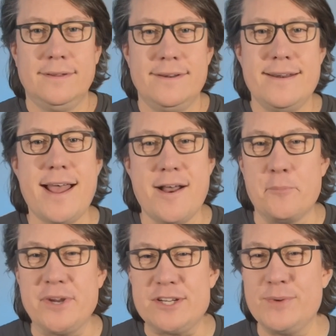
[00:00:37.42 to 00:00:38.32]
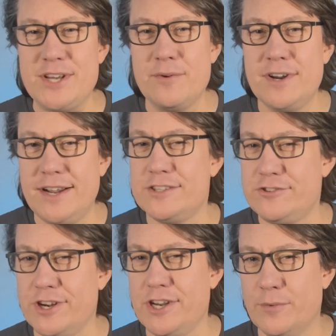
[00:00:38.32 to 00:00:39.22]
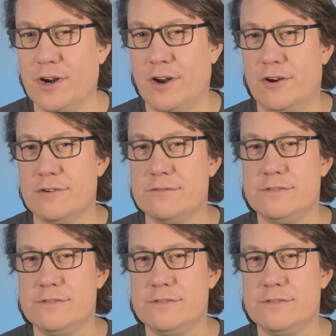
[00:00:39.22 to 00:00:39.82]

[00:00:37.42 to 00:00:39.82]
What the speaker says: Now, because we don't like to string you along,